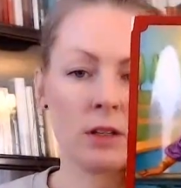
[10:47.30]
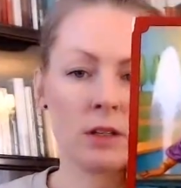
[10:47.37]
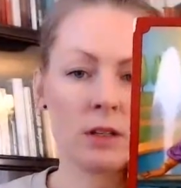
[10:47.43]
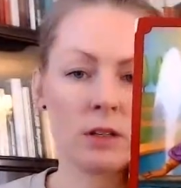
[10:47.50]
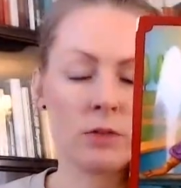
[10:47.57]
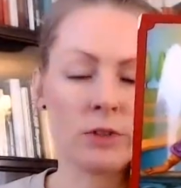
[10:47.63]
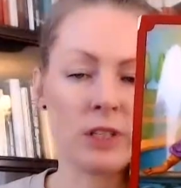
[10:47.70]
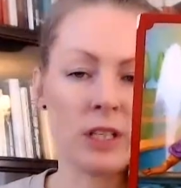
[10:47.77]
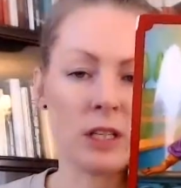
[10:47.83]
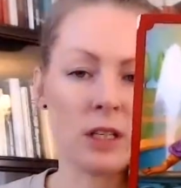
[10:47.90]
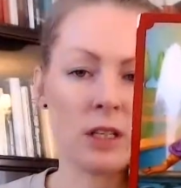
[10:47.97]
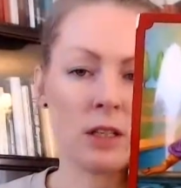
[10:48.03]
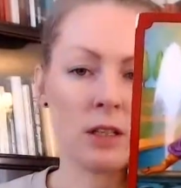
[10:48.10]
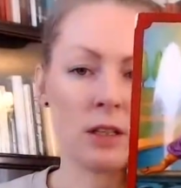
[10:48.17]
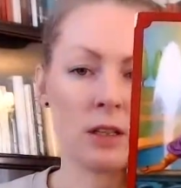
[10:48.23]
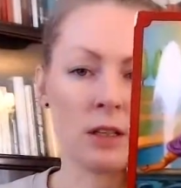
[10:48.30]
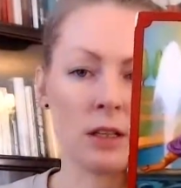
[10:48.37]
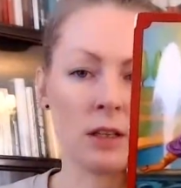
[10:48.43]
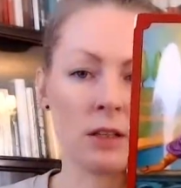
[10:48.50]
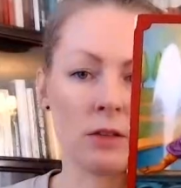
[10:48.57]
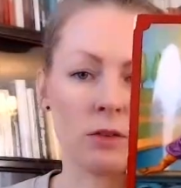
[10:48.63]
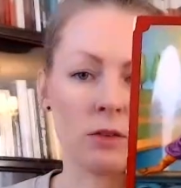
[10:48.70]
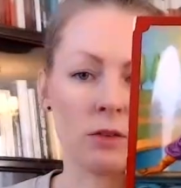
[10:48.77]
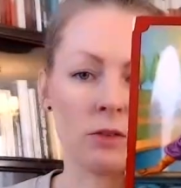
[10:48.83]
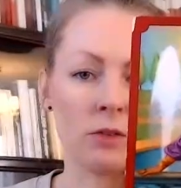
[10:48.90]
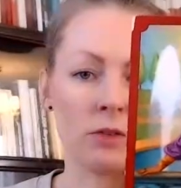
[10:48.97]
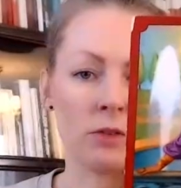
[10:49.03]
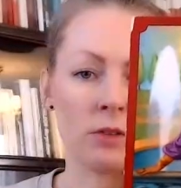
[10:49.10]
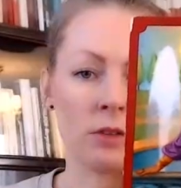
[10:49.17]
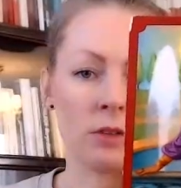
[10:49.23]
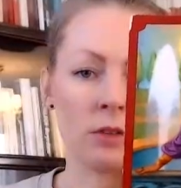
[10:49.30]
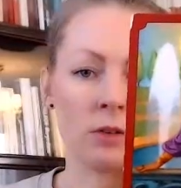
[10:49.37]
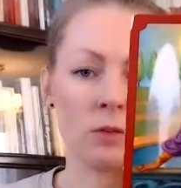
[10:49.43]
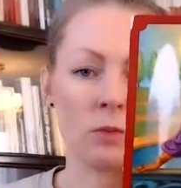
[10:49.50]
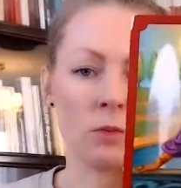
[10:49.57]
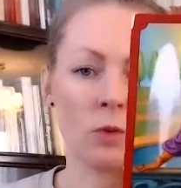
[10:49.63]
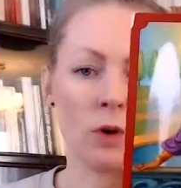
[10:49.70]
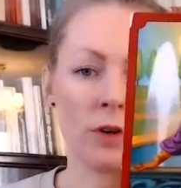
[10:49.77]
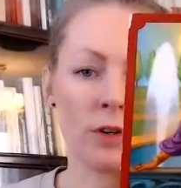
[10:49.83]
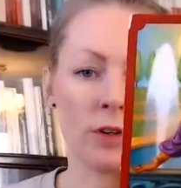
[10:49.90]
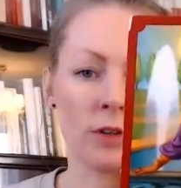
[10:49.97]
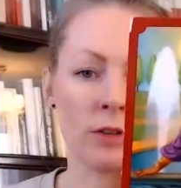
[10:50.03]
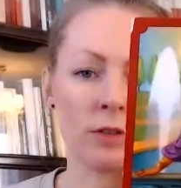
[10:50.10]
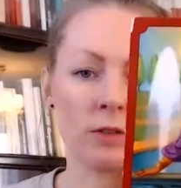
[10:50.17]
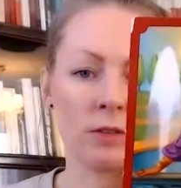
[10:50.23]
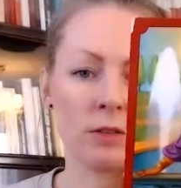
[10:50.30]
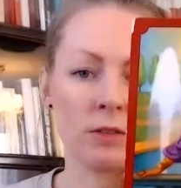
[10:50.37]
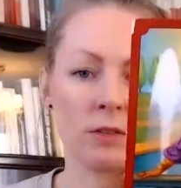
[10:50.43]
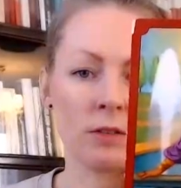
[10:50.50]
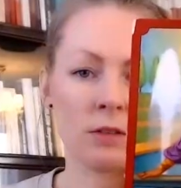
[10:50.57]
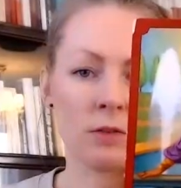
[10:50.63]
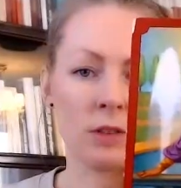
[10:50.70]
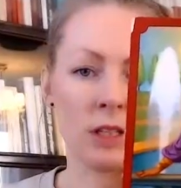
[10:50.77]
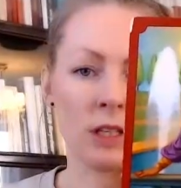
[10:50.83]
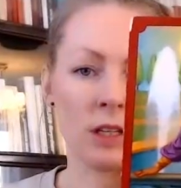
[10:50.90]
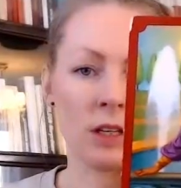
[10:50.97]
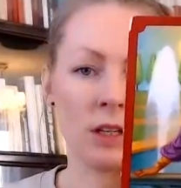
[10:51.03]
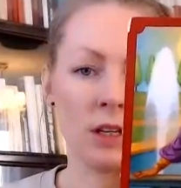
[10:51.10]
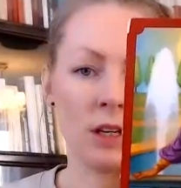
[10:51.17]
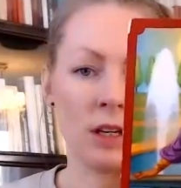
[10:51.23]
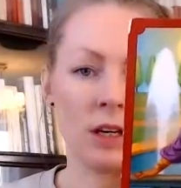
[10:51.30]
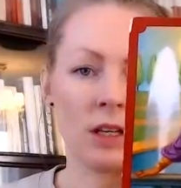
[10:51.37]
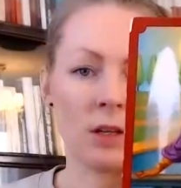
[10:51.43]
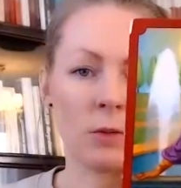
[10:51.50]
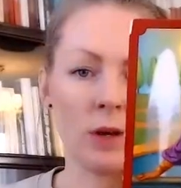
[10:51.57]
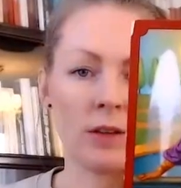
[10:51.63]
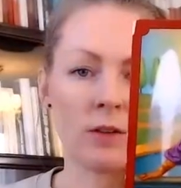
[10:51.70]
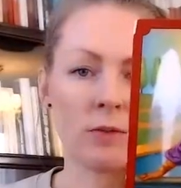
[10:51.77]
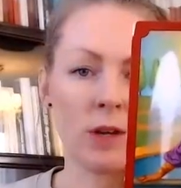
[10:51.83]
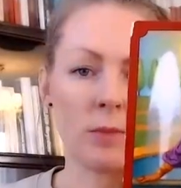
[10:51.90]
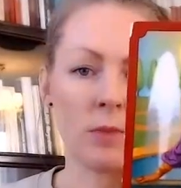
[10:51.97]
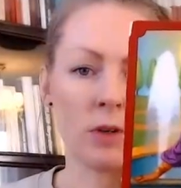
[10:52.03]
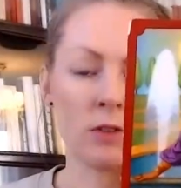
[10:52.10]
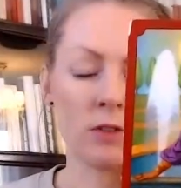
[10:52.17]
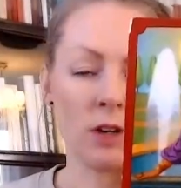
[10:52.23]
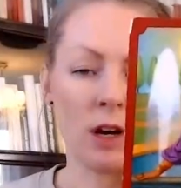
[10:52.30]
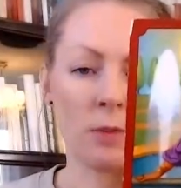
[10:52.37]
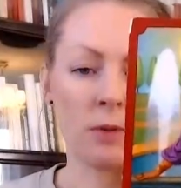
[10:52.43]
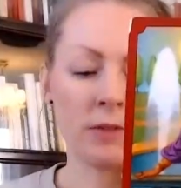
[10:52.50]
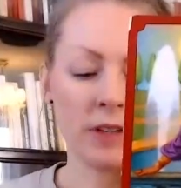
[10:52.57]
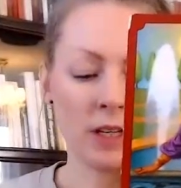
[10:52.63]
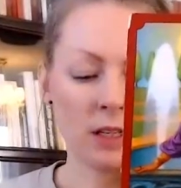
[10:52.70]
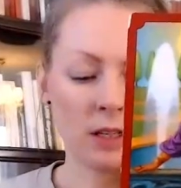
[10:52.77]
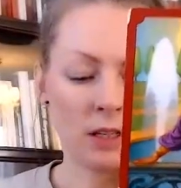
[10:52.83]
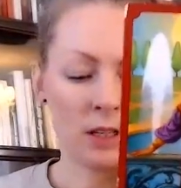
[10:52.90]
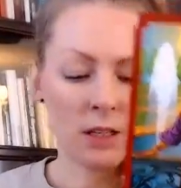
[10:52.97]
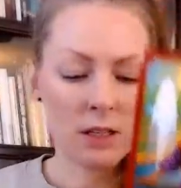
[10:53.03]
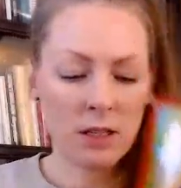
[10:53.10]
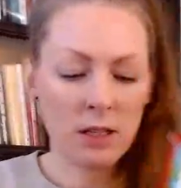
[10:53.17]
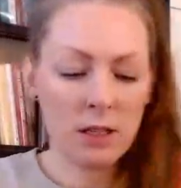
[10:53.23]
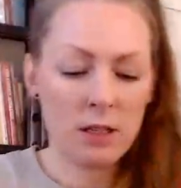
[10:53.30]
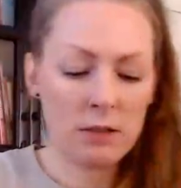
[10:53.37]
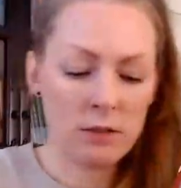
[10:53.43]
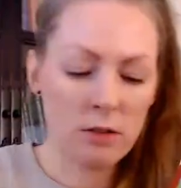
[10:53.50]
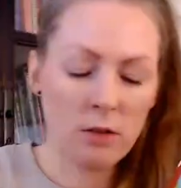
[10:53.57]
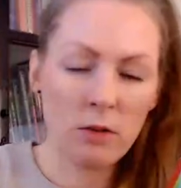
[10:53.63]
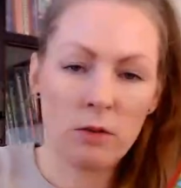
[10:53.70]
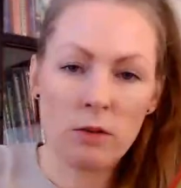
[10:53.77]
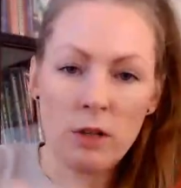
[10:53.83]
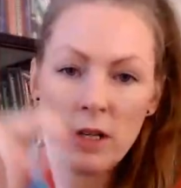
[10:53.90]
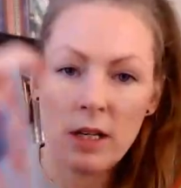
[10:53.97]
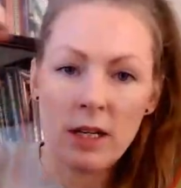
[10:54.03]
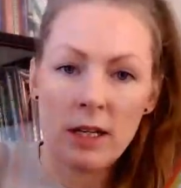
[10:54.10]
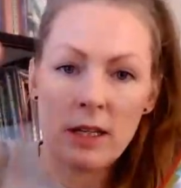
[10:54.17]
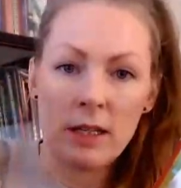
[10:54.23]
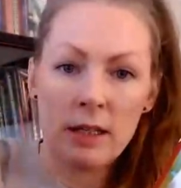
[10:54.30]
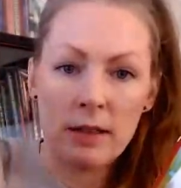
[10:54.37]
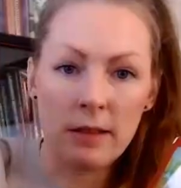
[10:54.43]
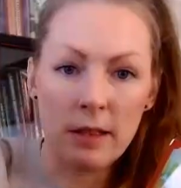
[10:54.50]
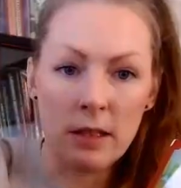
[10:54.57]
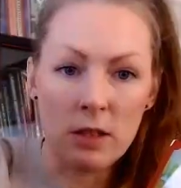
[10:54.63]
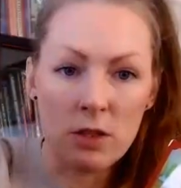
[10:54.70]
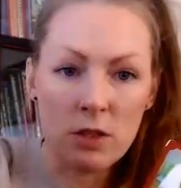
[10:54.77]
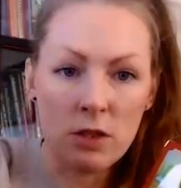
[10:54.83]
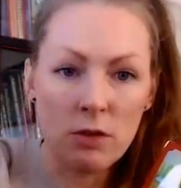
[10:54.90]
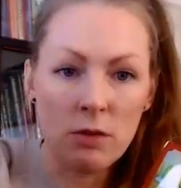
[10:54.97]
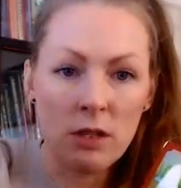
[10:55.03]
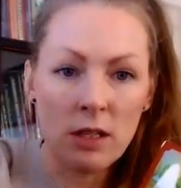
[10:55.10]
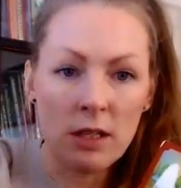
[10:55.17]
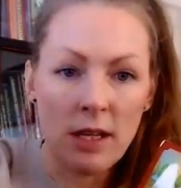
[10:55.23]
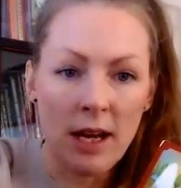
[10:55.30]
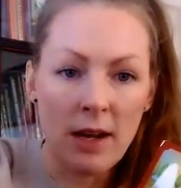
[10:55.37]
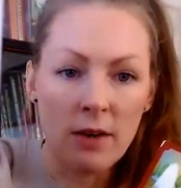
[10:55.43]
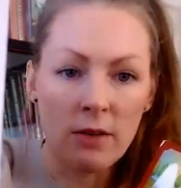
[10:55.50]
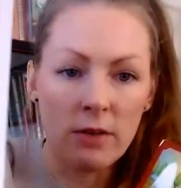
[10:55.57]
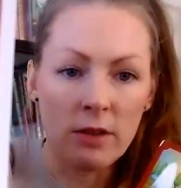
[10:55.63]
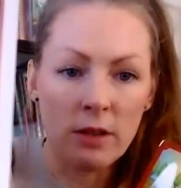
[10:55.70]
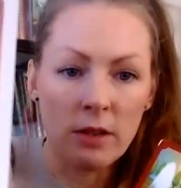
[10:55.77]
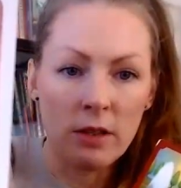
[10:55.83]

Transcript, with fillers: creek, in that little water creek. And then we have the rainbow on top of it. And so it's like it's shooting down